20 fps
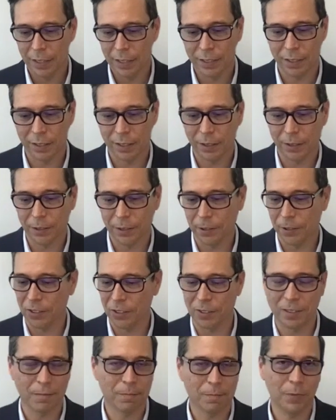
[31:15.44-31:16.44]
So
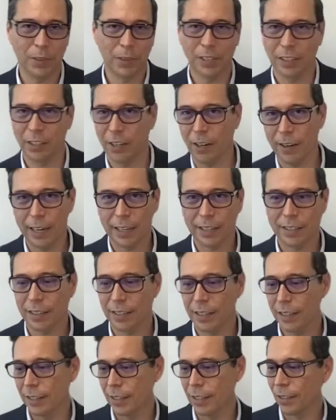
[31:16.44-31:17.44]
there's car
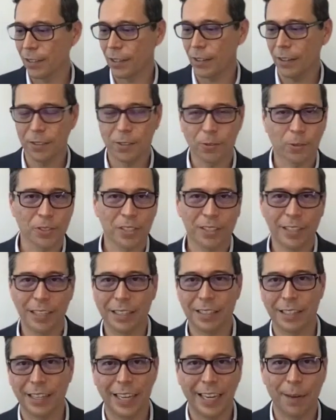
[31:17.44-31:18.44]
accidents there's all sorts of
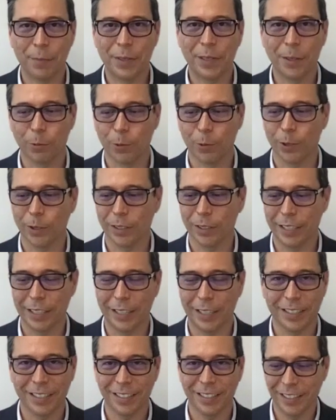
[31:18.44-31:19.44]
things that happen in the world
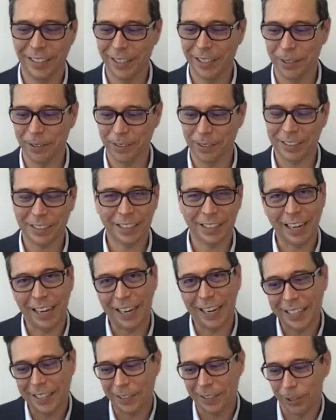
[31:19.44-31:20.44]
that you know i
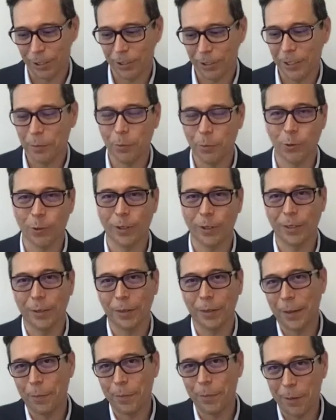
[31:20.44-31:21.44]
can learn more
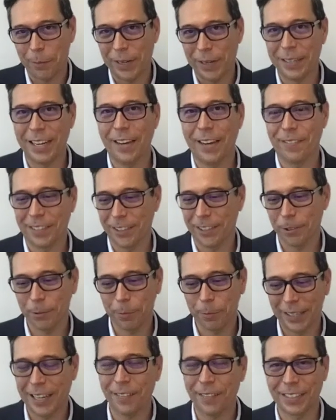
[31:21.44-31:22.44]
about my nav through
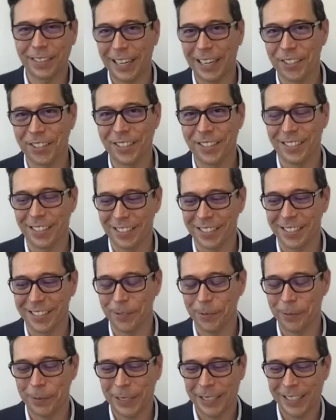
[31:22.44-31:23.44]
my navigation
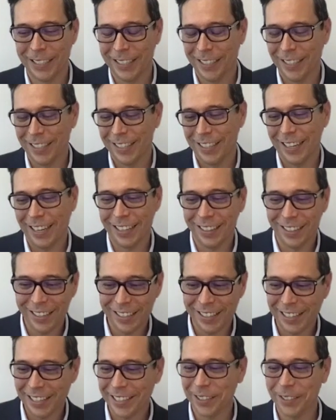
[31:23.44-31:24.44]
system and
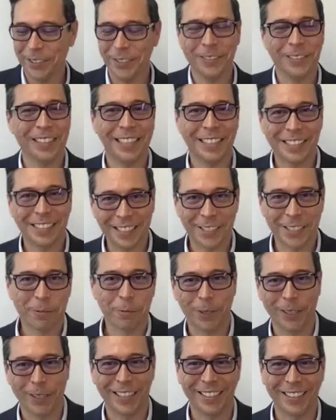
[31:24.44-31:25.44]
then i go and get to
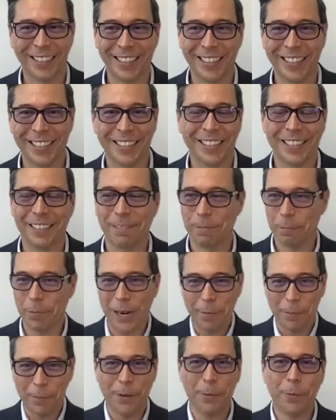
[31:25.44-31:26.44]
work and i
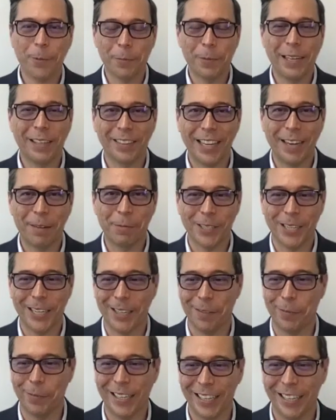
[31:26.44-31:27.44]
pop open my
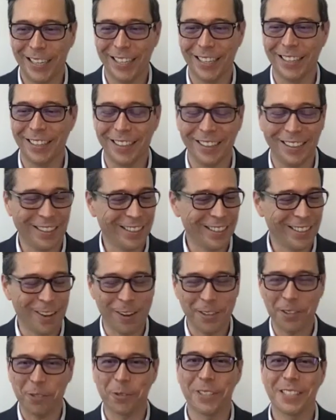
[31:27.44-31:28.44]
laptop and
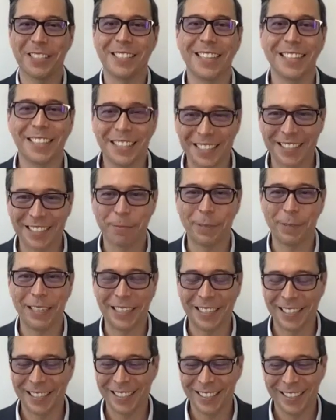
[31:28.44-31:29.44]
all sorts of data hits
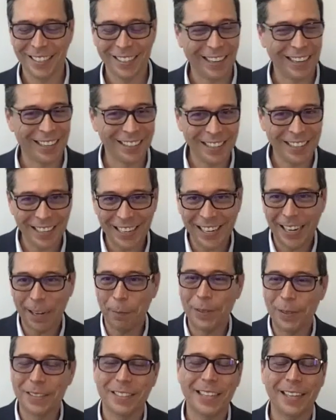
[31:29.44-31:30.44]
me and that
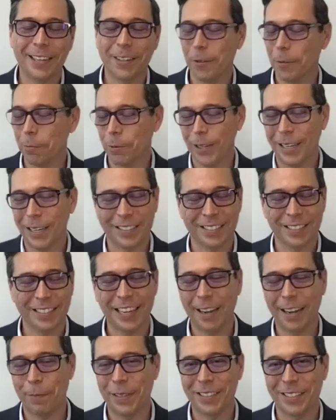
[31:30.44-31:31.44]
happens that whole process
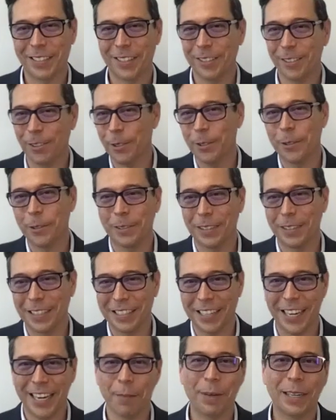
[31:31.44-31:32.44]
happens through the
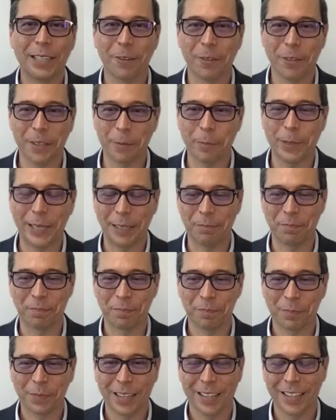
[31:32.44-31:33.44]
time i go to bed
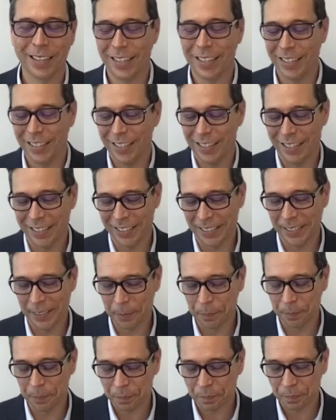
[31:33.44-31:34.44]

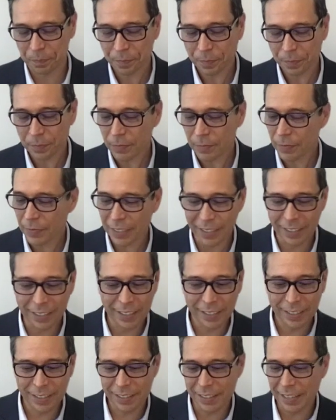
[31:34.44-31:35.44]
um,
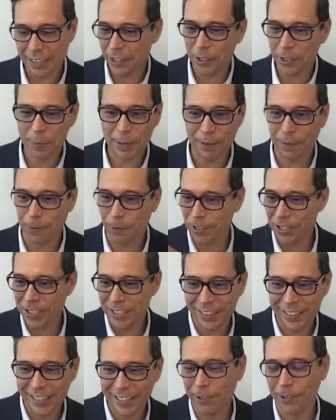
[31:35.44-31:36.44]
it it could be a
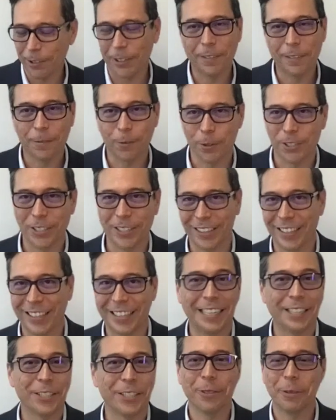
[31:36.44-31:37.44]
fortunate thing or unfortunate thing.
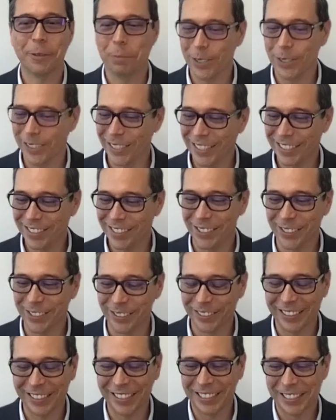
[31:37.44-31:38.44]
I do unplug,
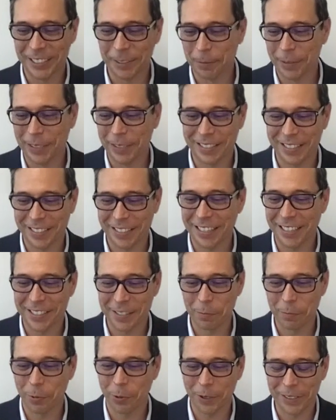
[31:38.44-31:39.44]
so um, it's it's
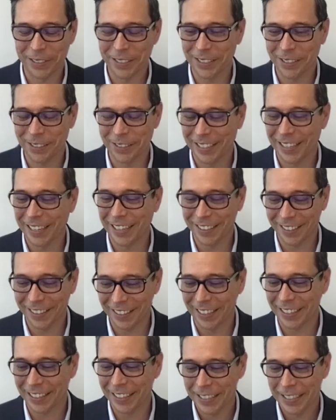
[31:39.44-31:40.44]
important to do that. I
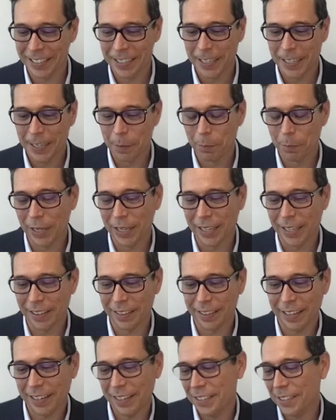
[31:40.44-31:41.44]
think,
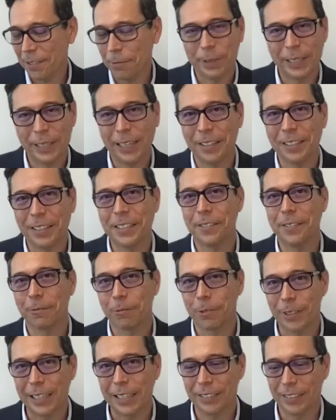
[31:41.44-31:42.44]
but that is the reality of
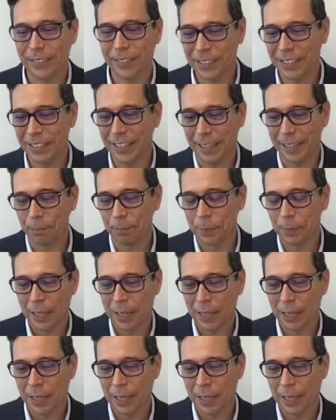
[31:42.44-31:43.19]
where I live today.